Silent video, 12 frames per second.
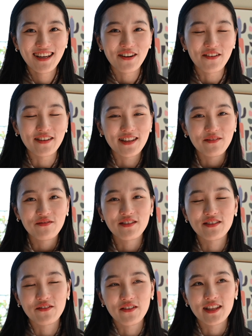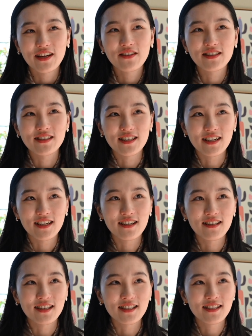When I was knitting
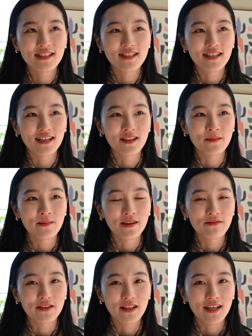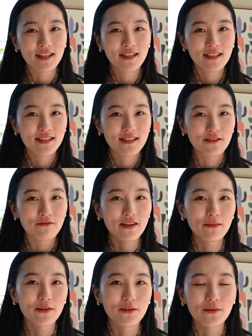on this, I feel like the
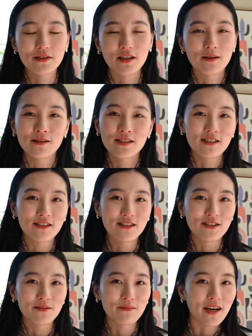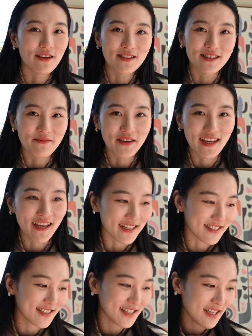fabric was almost going to melt in my
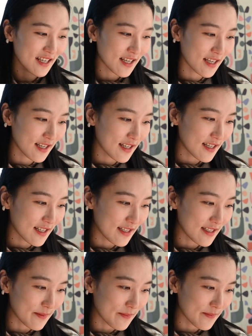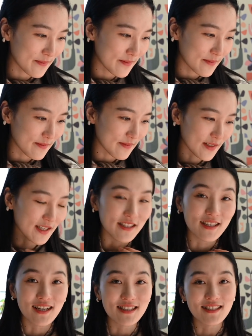hand. Yeah, I
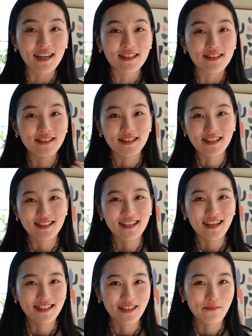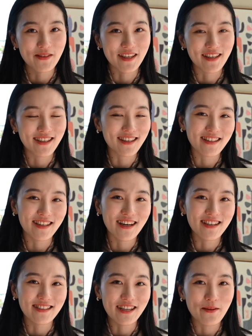think I said the exact same thing in the
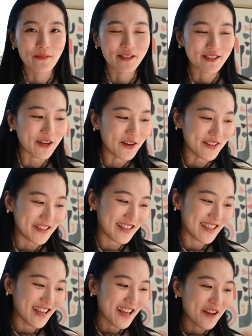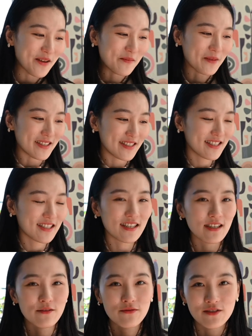last episode, but
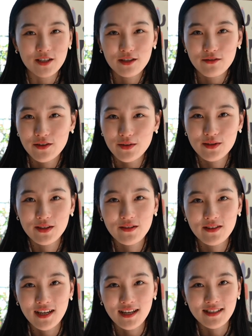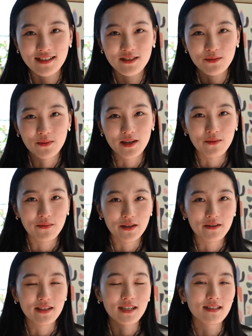it just feels so nice when
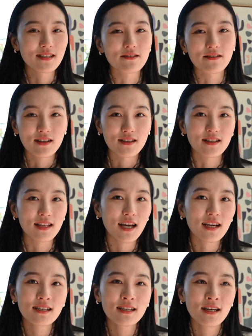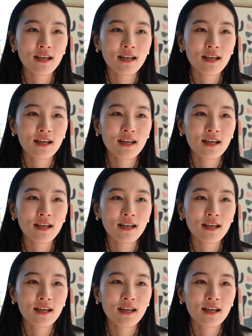wearing it around the neck,